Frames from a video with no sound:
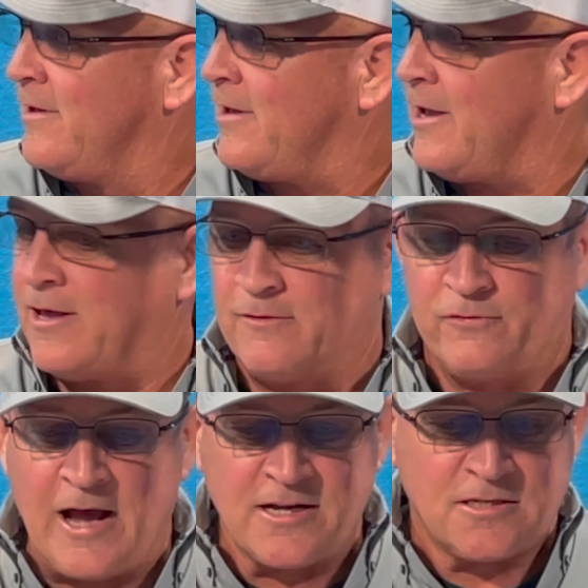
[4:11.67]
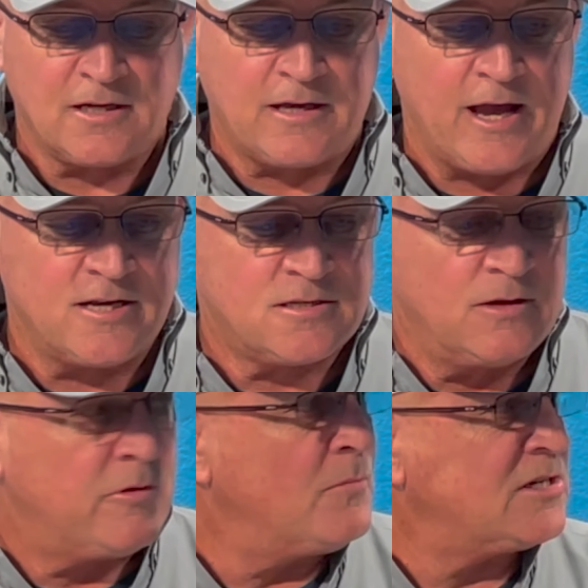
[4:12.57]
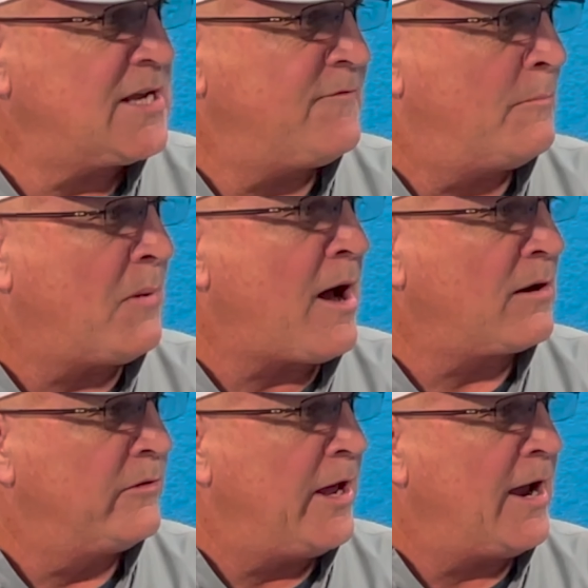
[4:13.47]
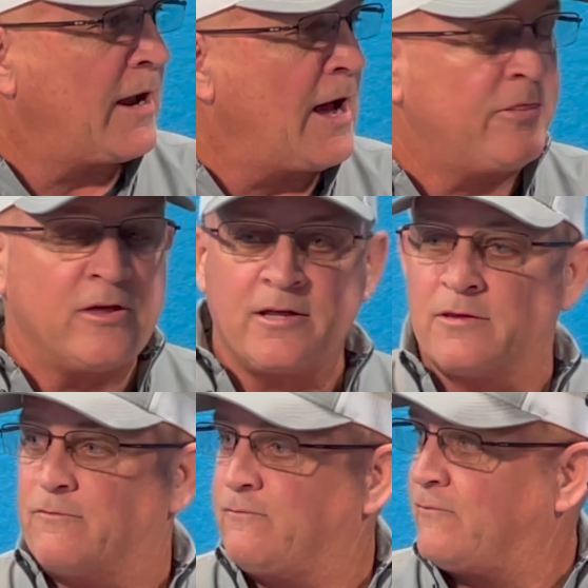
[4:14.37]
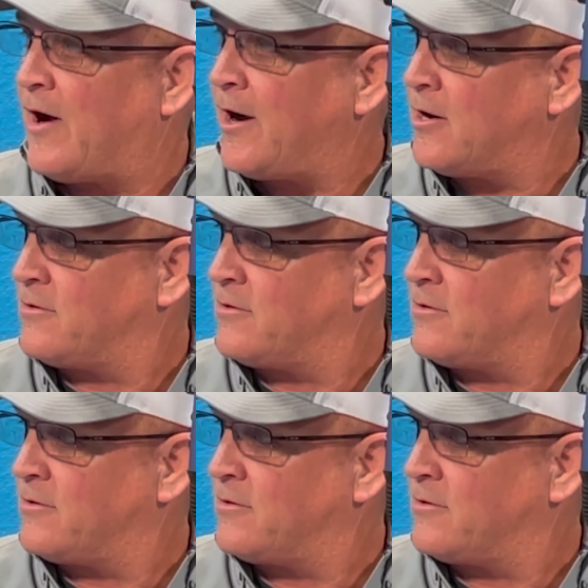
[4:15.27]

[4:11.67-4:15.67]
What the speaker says: And if that's the case, then we must have a bottleneck. I think the fire